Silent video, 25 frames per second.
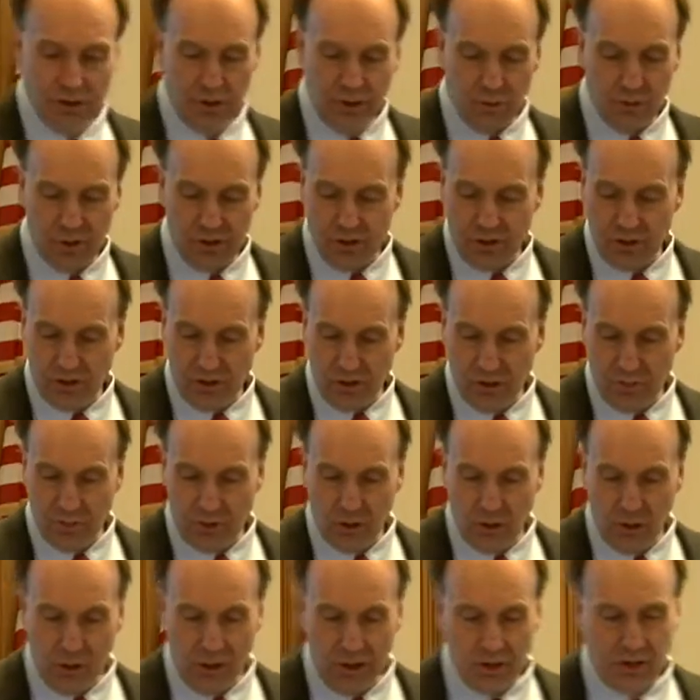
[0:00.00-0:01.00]
which is a,
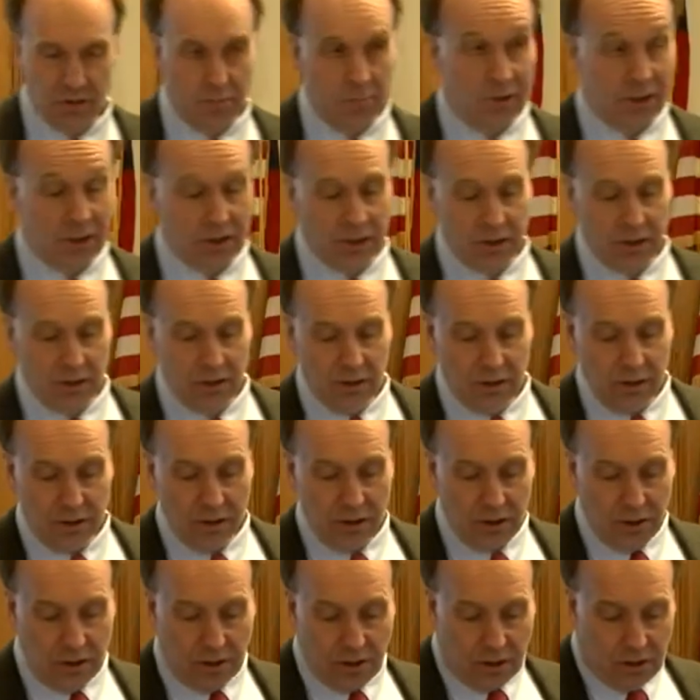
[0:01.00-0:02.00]
going to be
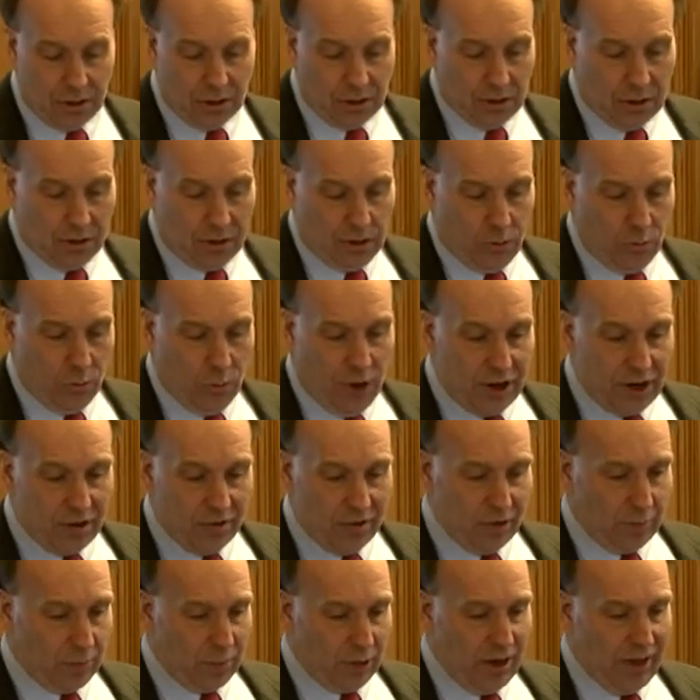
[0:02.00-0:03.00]
one of
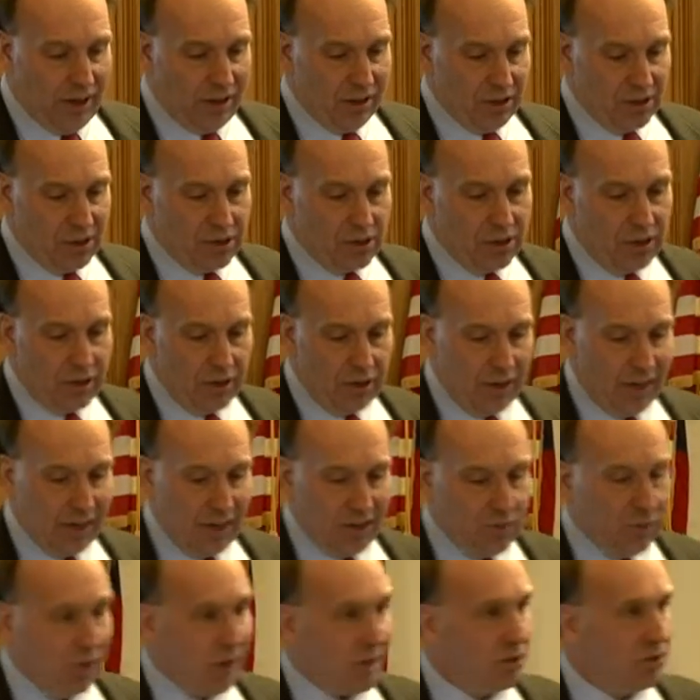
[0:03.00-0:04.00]
the brightest
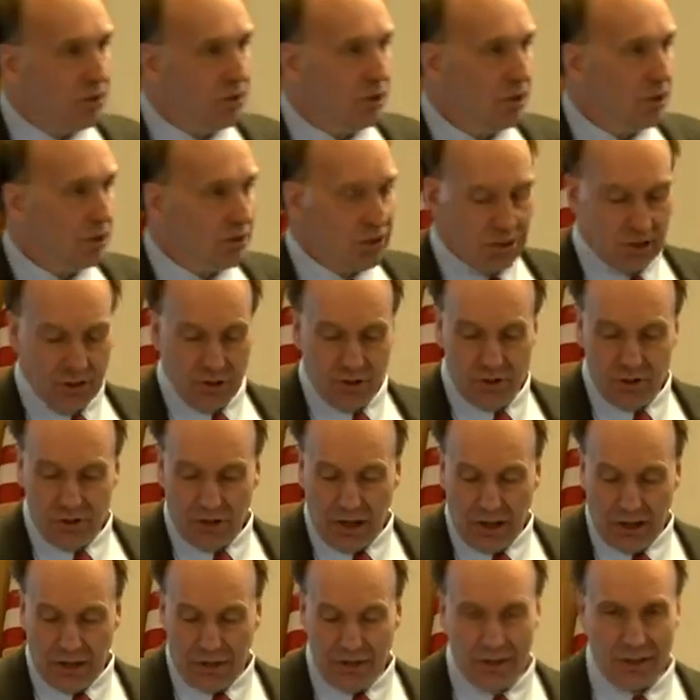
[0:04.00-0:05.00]
X-ray sources
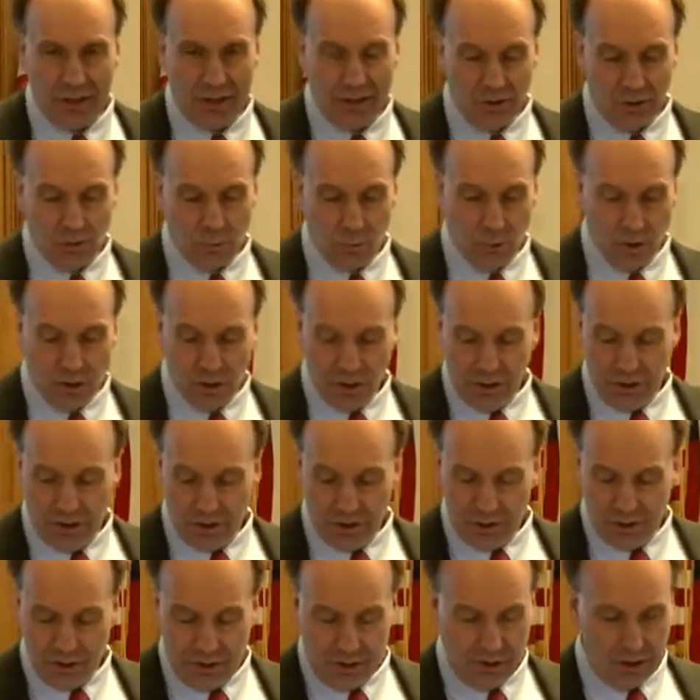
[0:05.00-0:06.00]
uh, in the world.
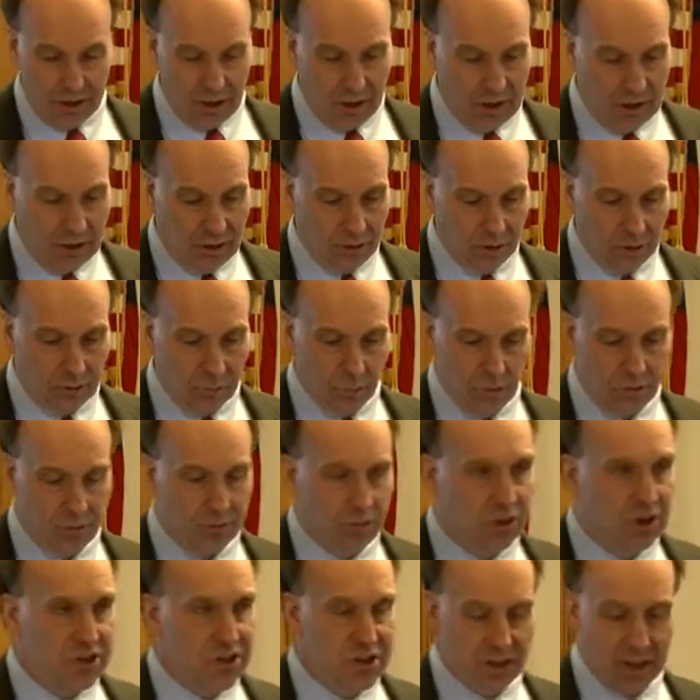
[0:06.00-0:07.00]
Uh, we're
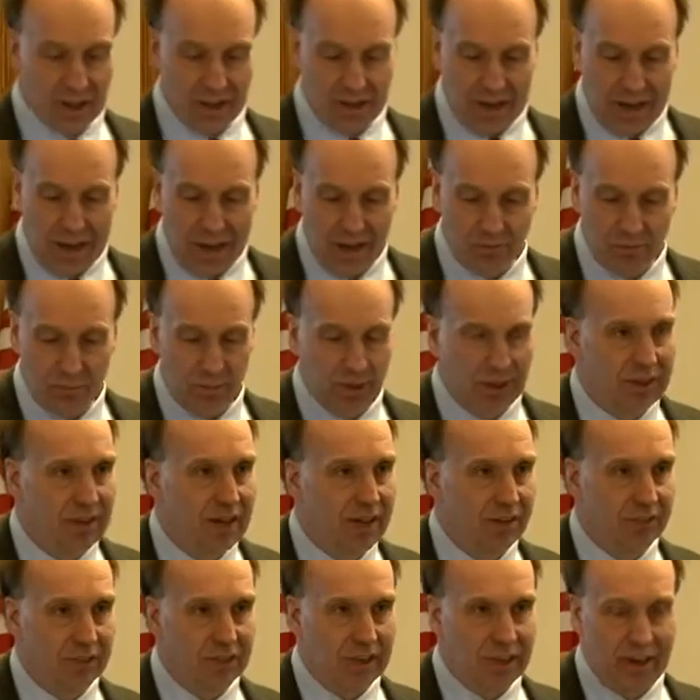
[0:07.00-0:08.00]
fortunate to have
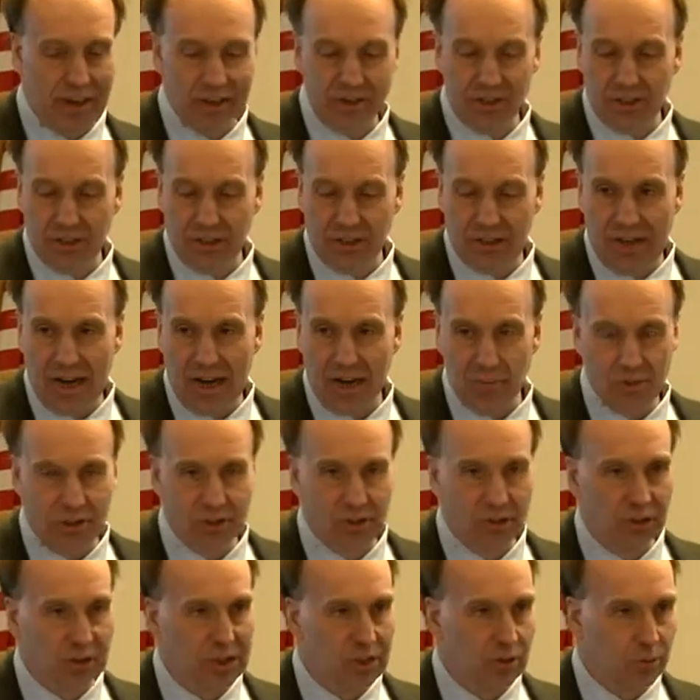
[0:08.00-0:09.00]
Brookhaven National
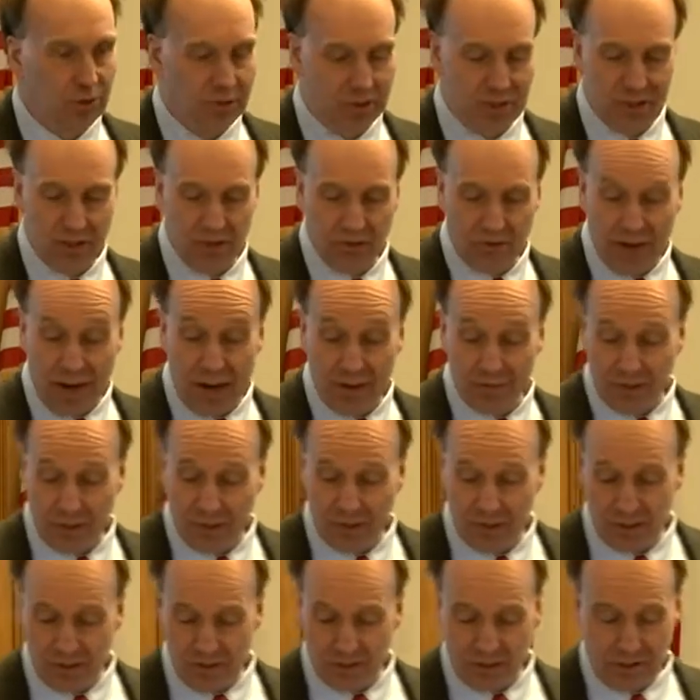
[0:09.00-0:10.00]
Laboratory within driving
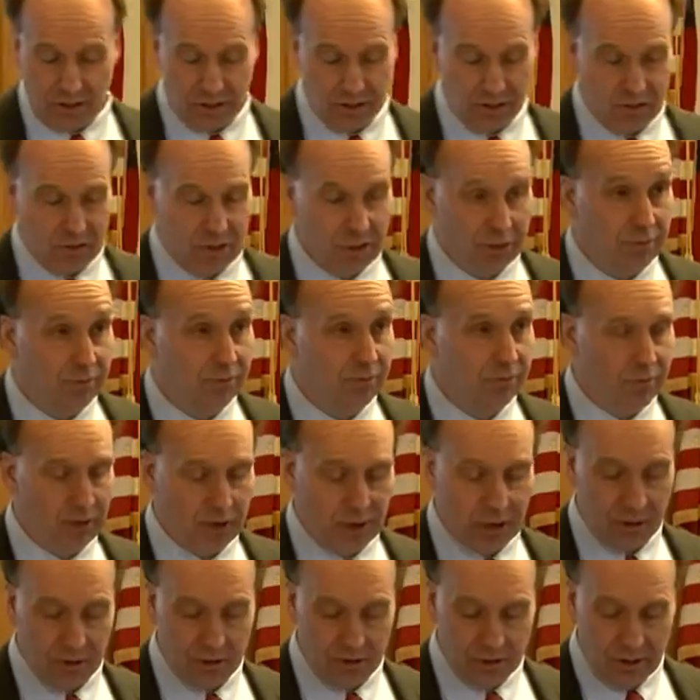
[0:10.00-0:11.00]
distance of
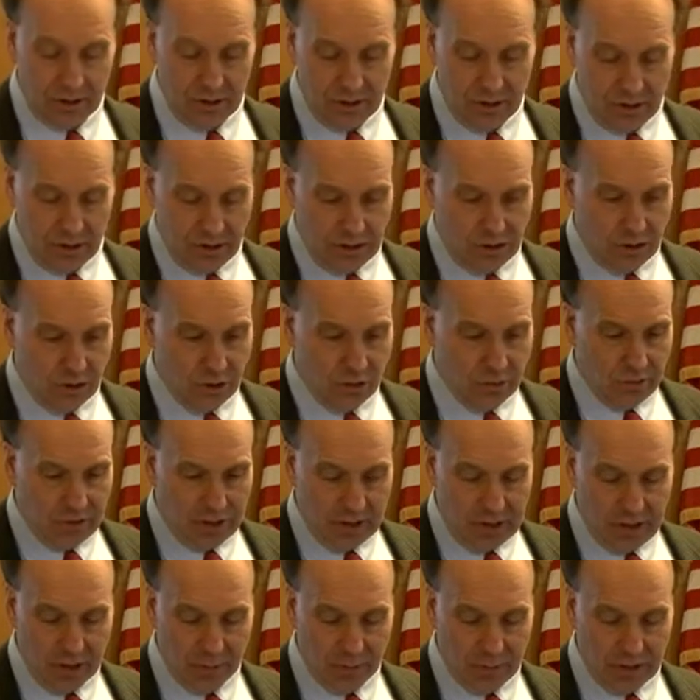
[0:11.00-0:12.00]
uh, U V
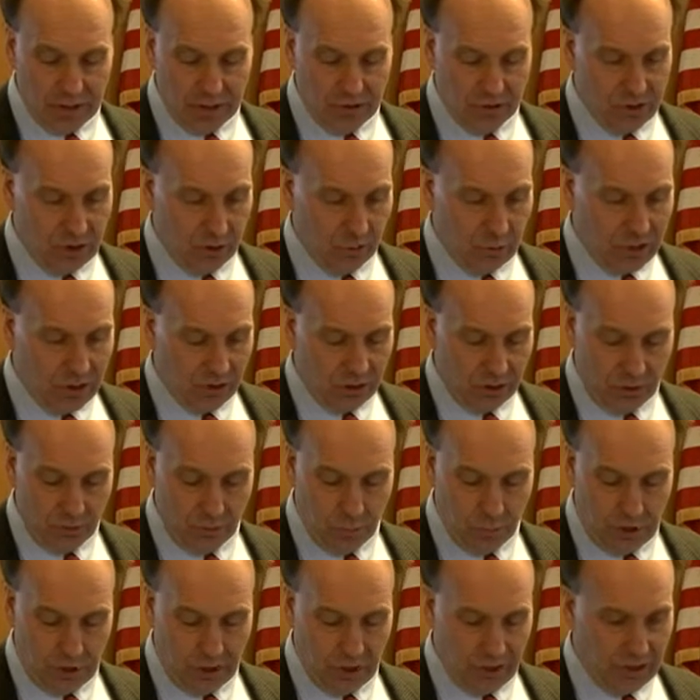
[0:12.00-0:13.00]
M. And so we,
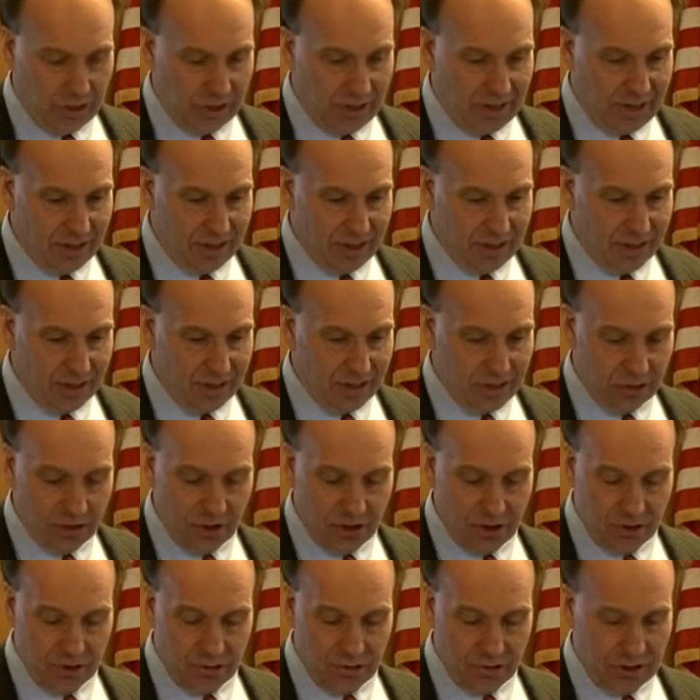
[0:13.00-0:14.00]
we utilize this
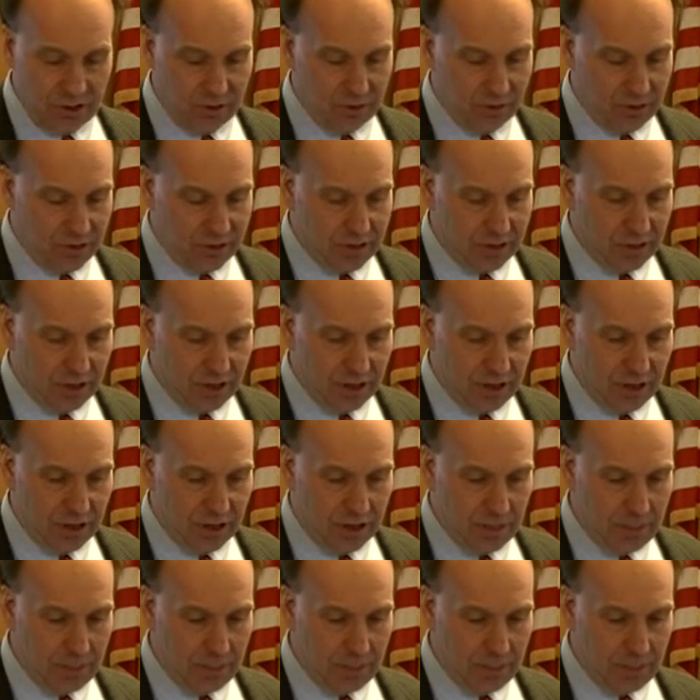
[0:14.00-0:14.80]
source for our research.